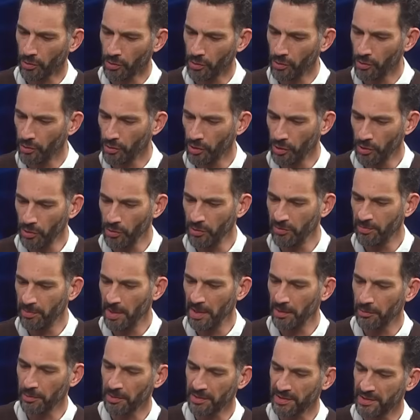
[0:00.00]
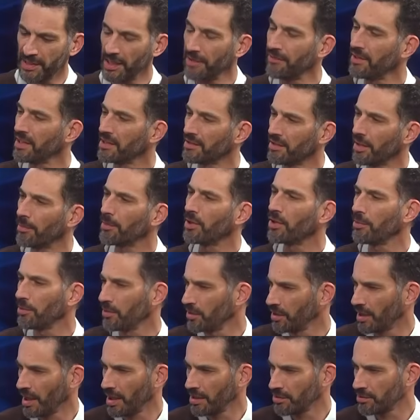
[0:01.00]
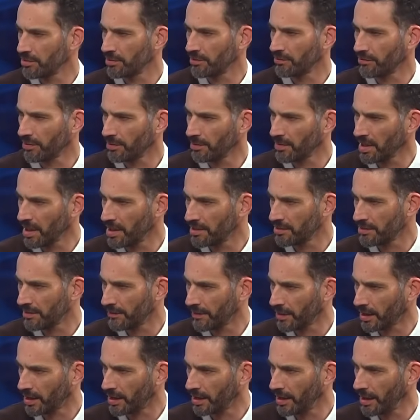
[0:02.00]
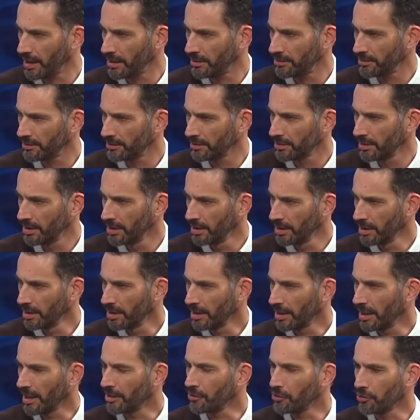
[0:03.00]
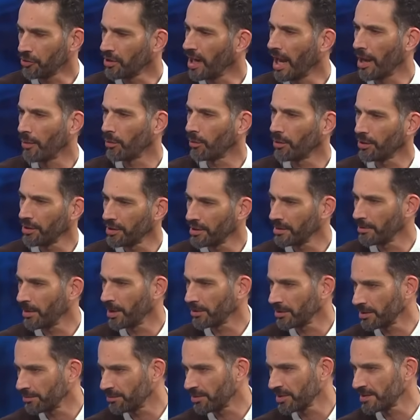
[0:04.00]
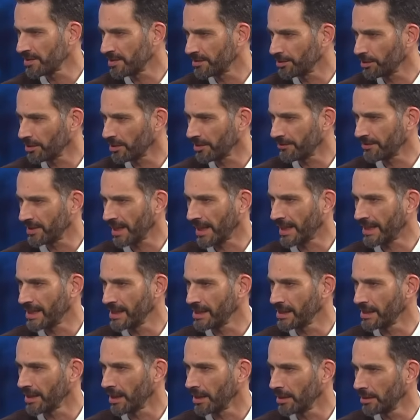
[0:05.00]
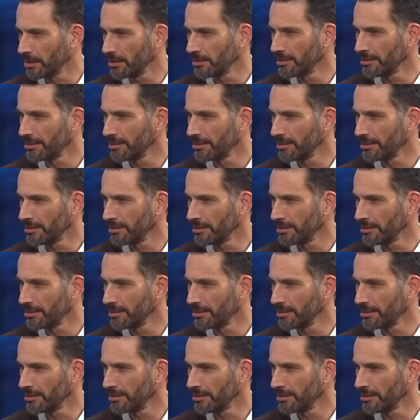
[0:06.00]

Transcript: you've been receiving some communication from the heads of the clans, and you're not worried about the principle of taqiyya.